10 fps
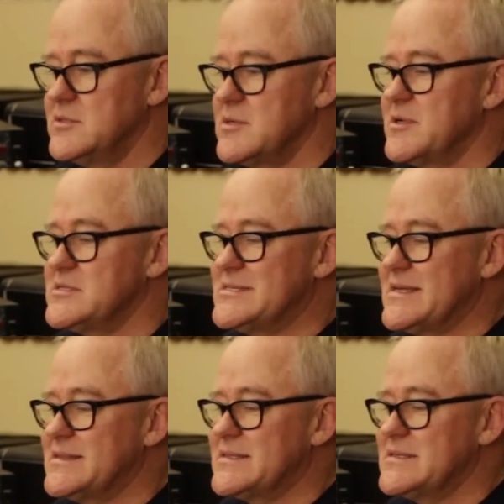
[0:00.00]
is I'm going to
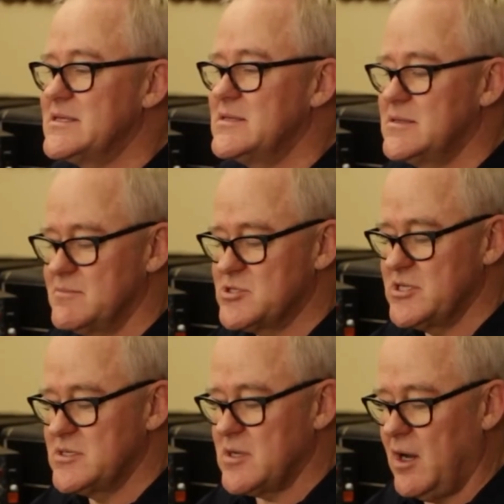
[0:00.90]
set the
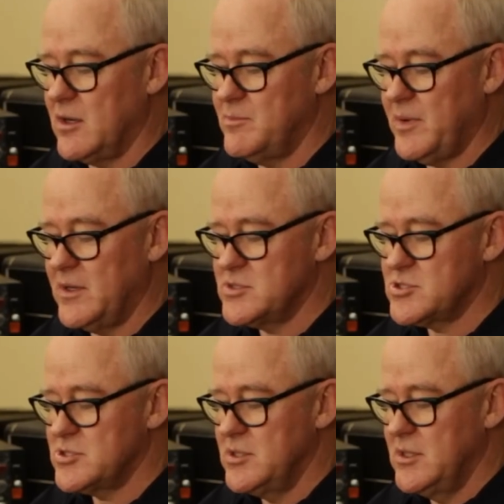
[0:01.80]
machine to auto punch,